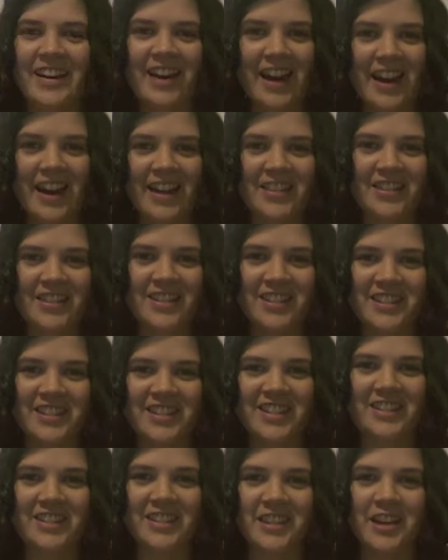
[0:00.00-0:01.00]
Hi, this is
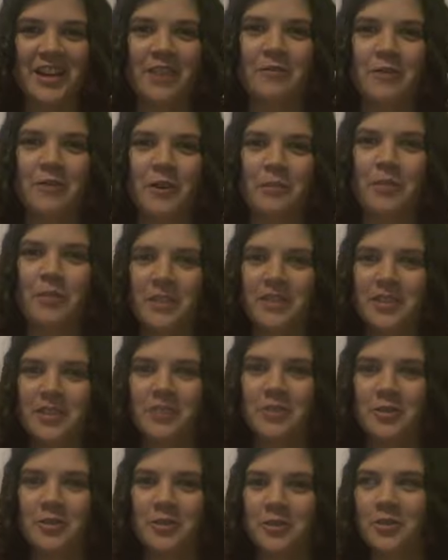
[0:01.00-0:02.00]
Jessica from Books A
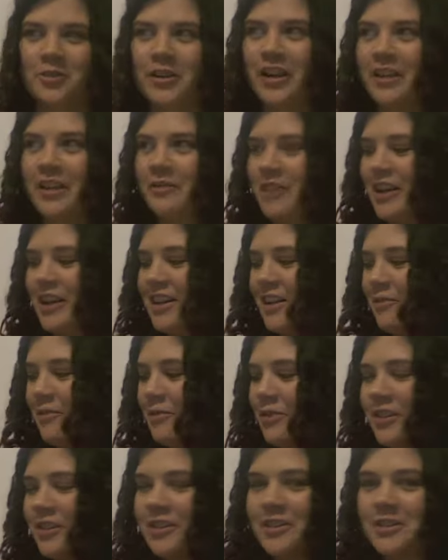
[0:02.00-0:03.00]
True Story, and I'm
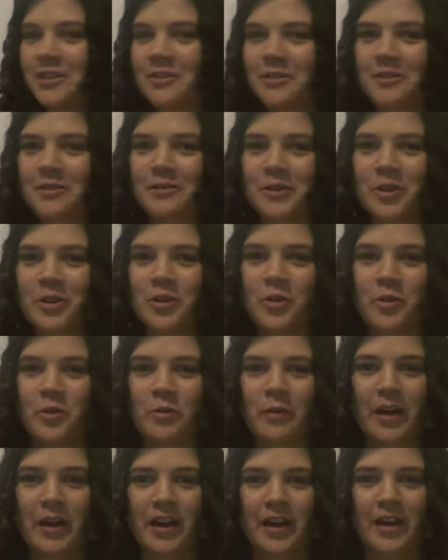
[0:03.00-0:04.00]
going to review
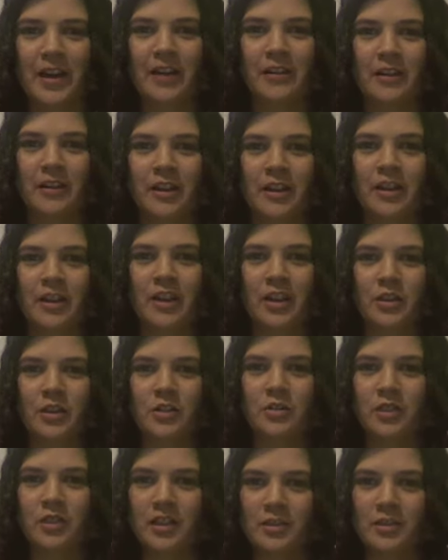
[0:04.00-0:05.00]
my new
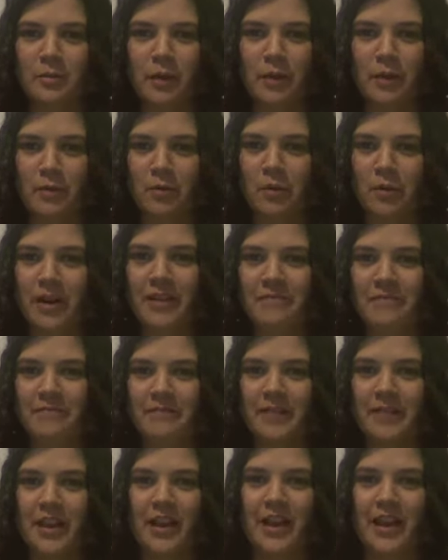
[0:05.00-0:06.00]
Kindle Paperwhite.
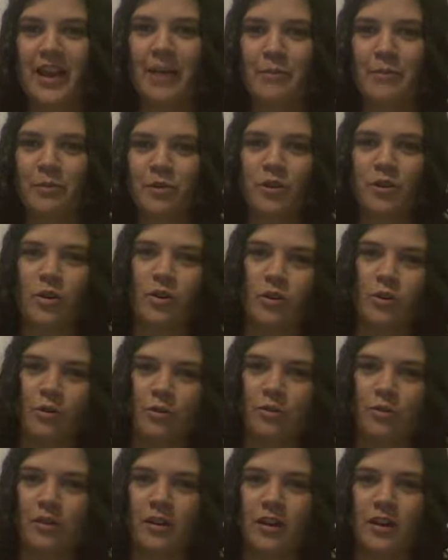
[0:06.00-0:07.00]
I happen to
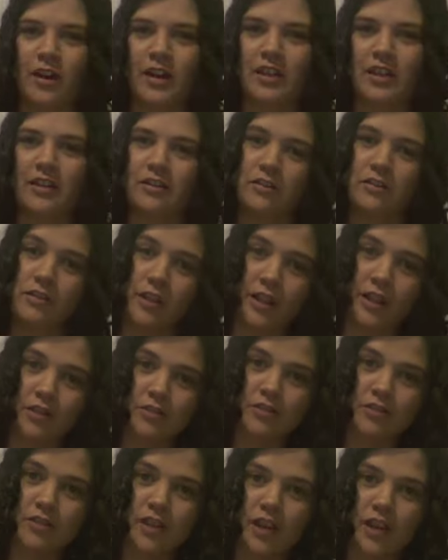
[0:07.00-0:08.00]
own a Kindle
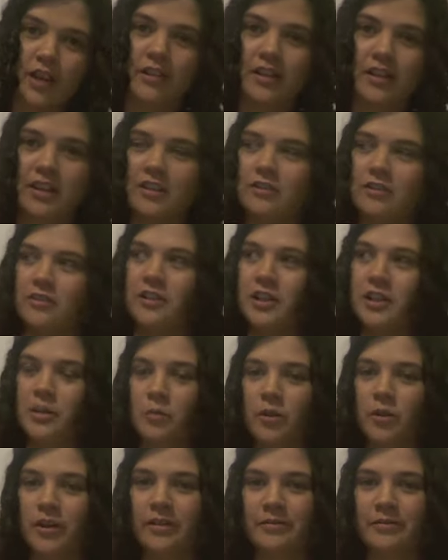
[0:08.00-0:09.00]
Touch and a Kindle
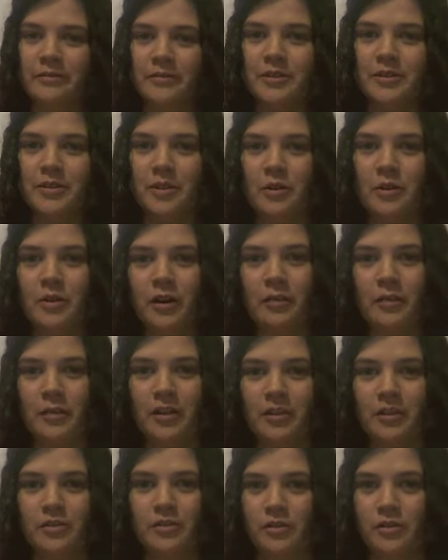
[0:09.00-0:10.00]
keyboard, so I'm going
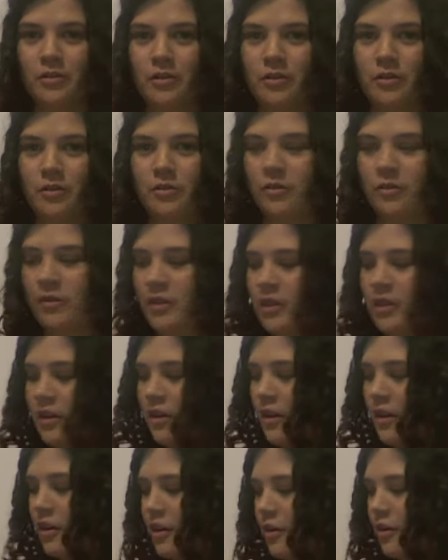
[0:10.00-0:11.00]
to show you
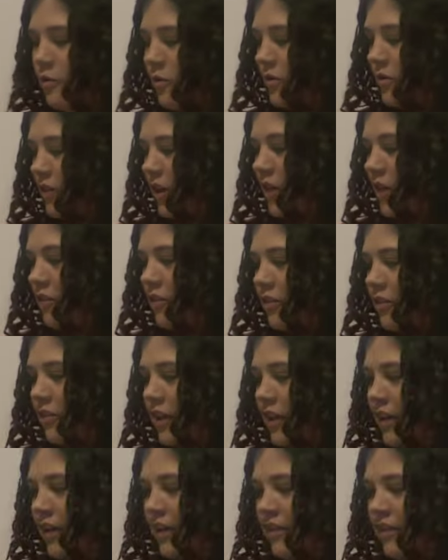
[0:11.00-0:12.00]
what they all look
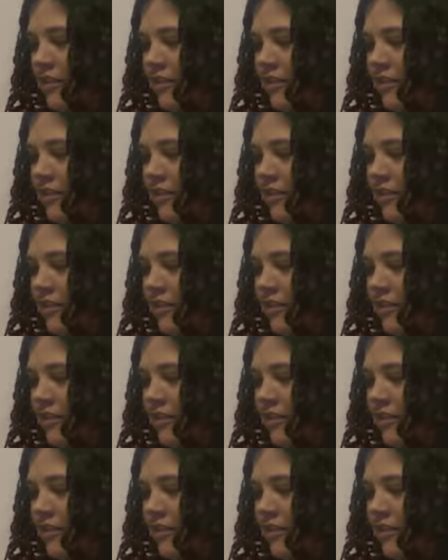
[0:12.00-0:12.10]
like